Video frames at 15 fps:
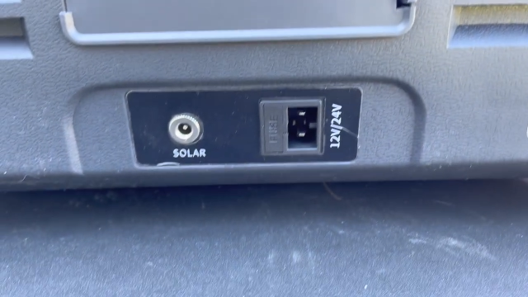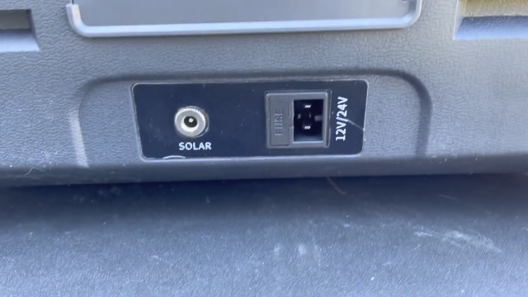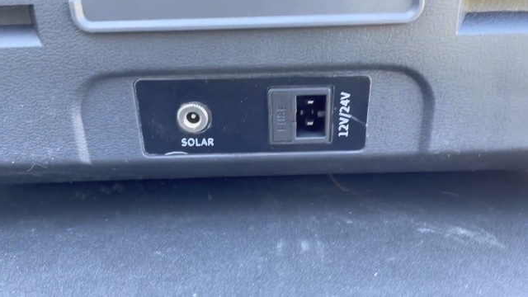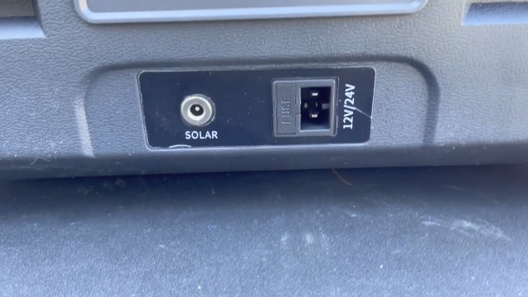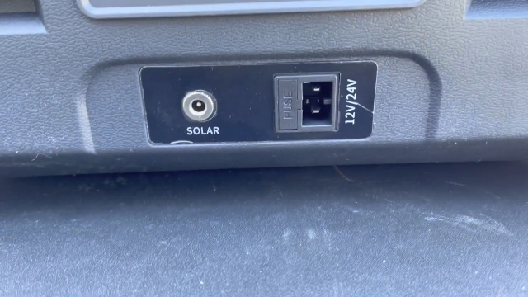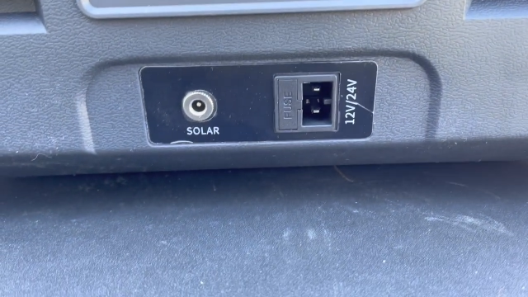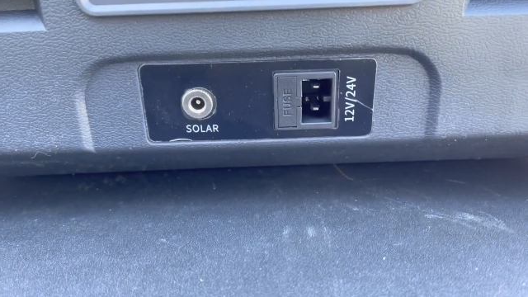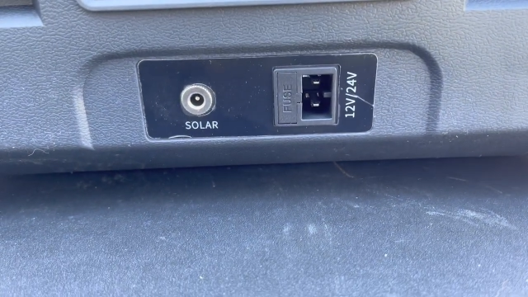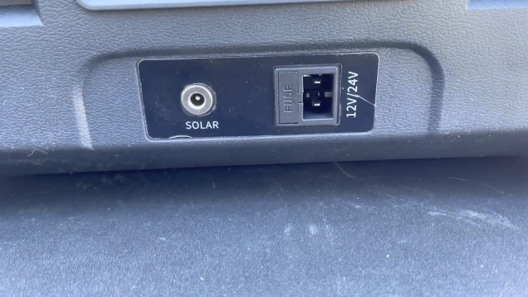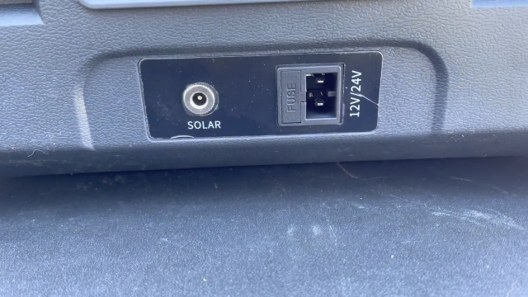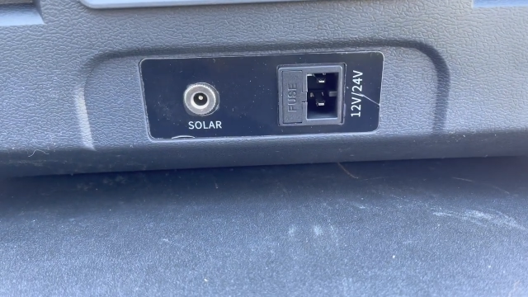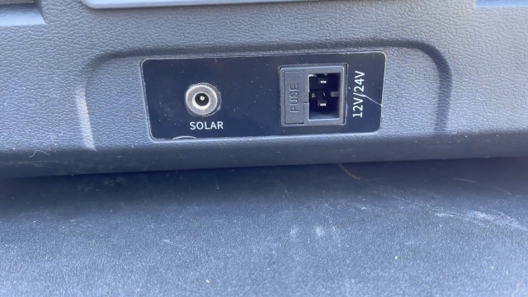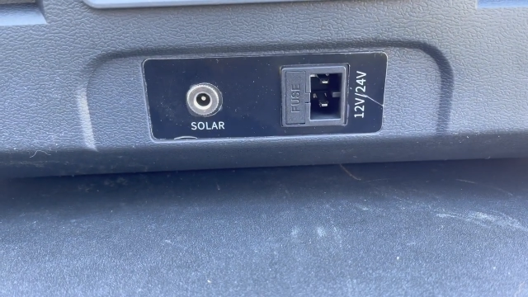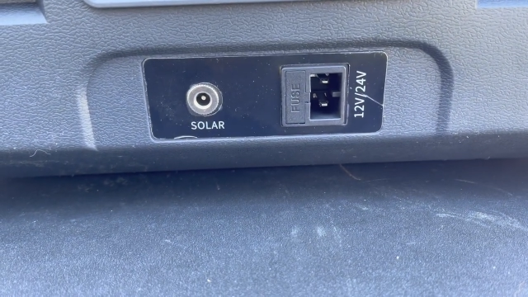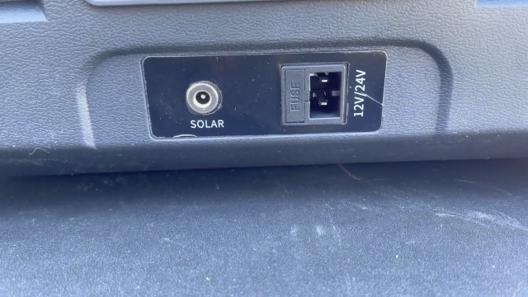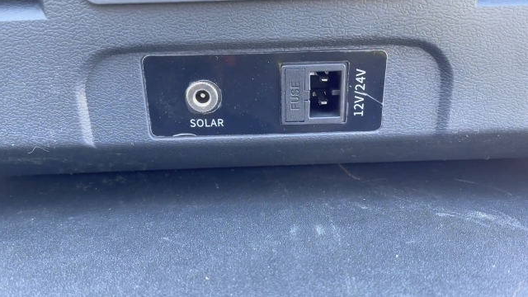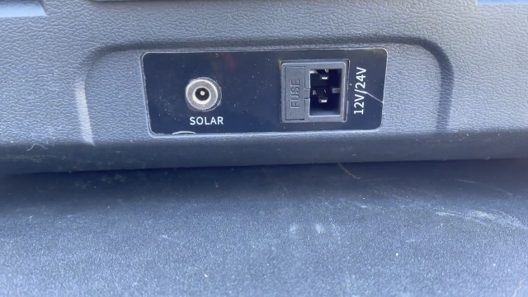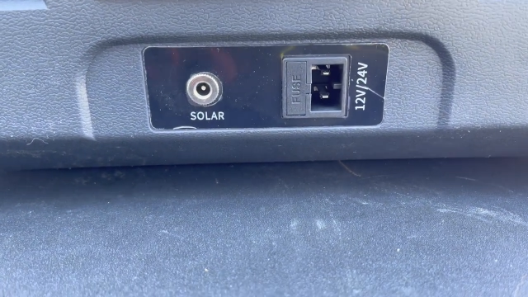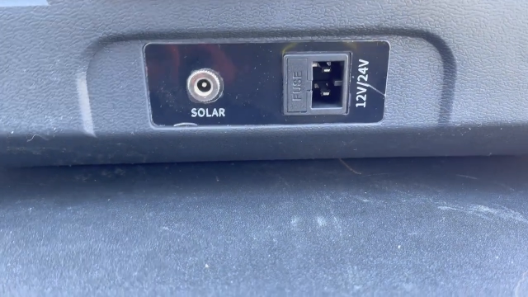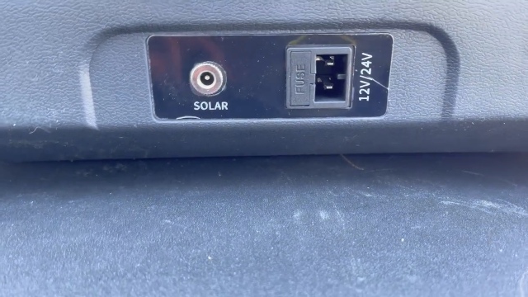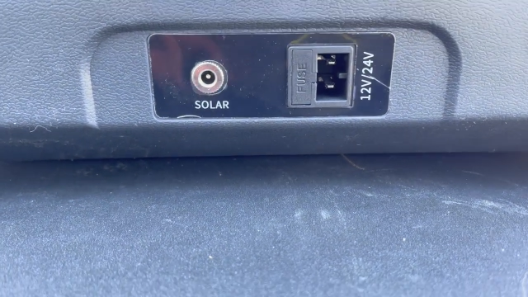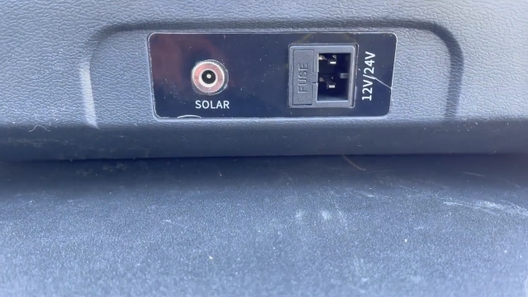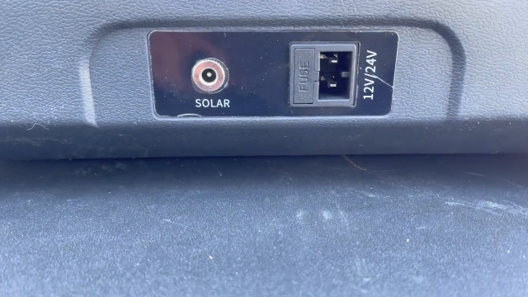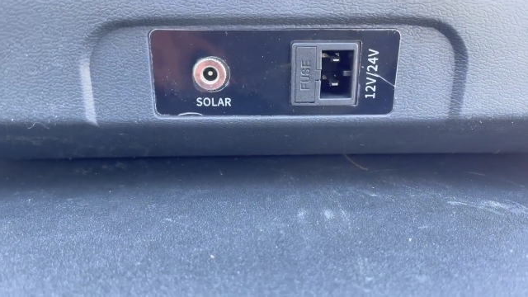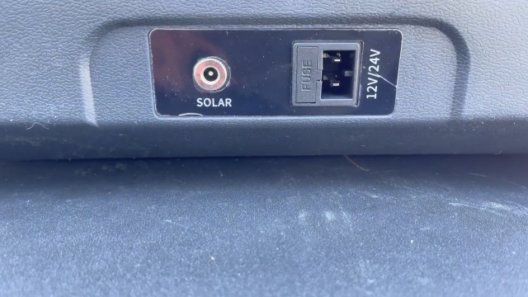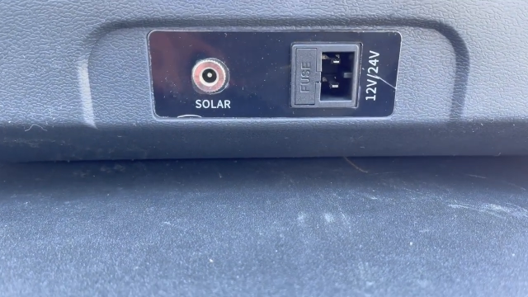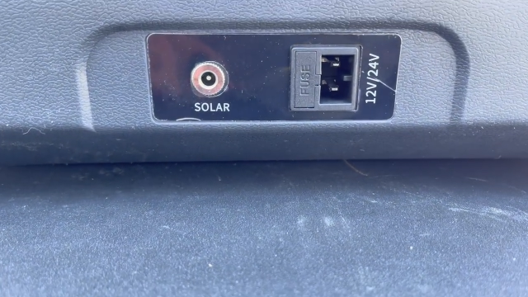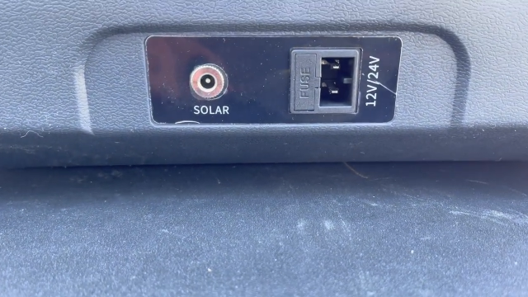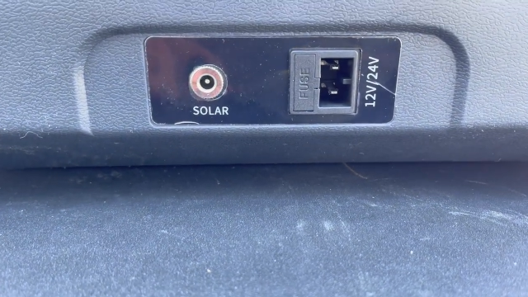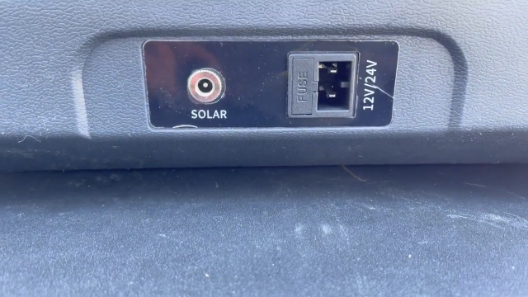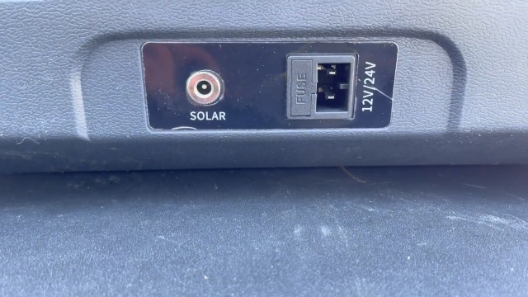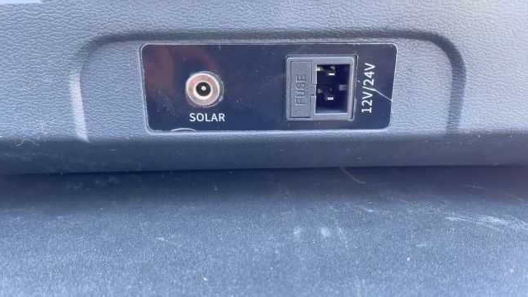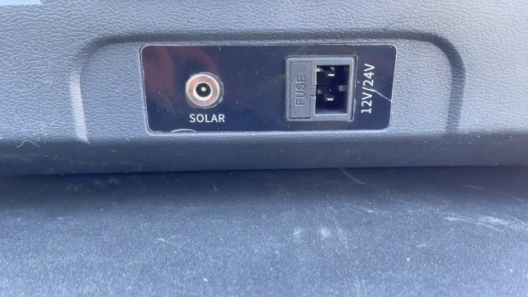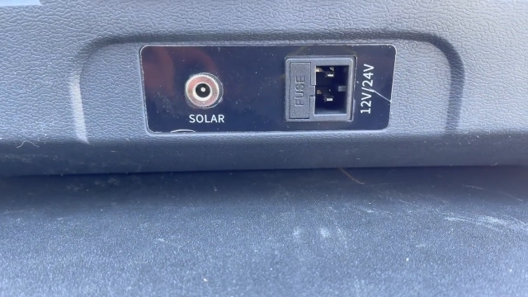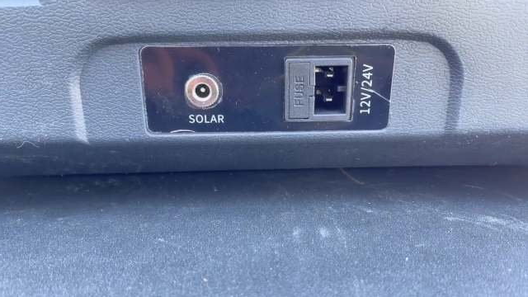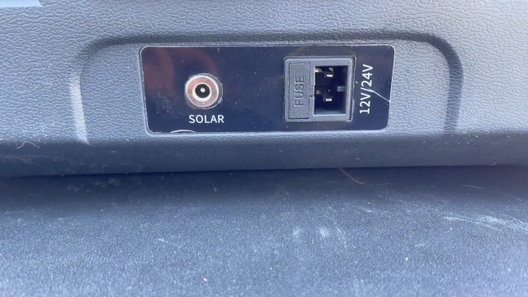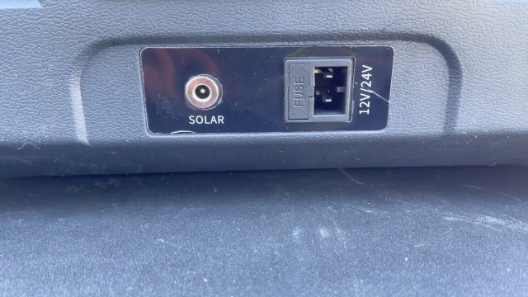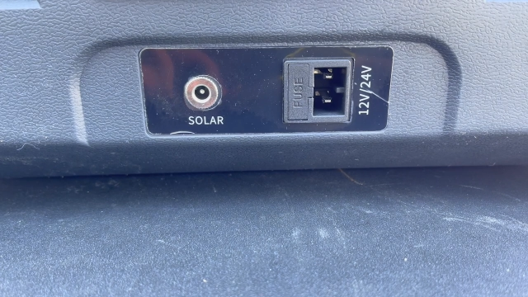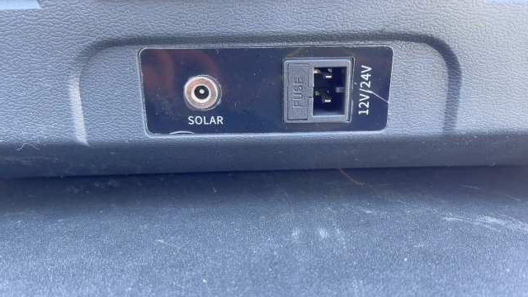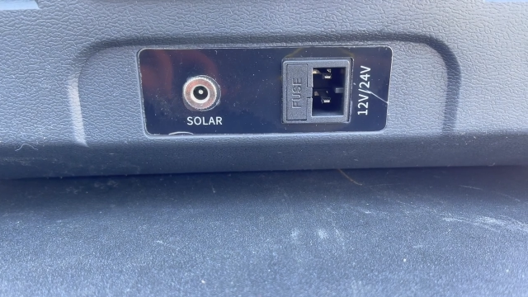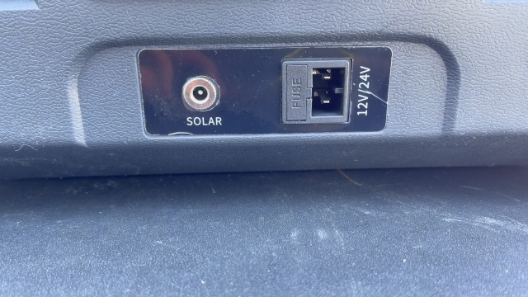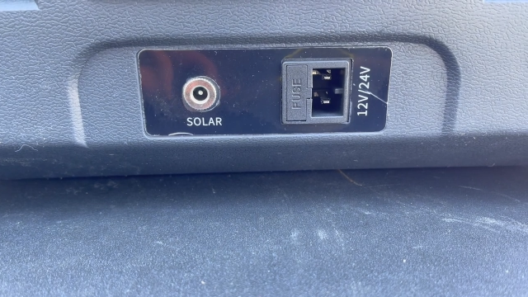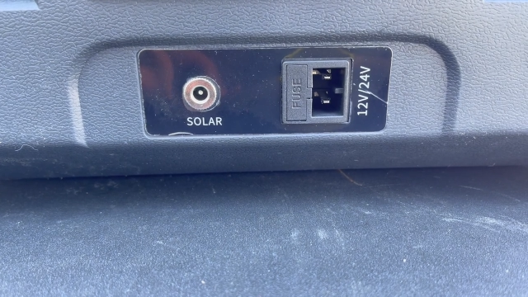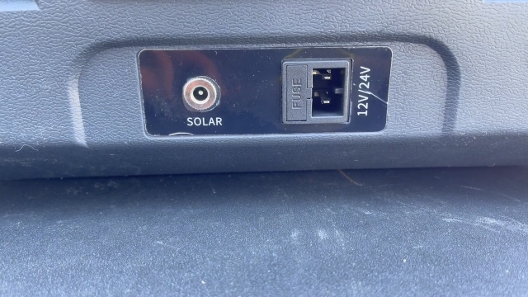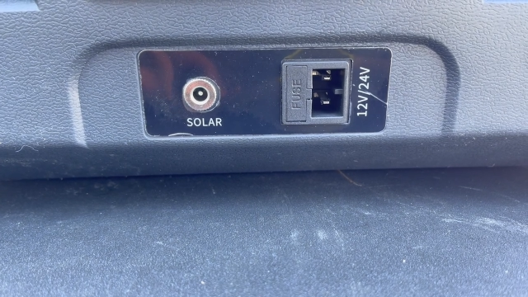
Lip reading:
Nobody's mouth can be seen.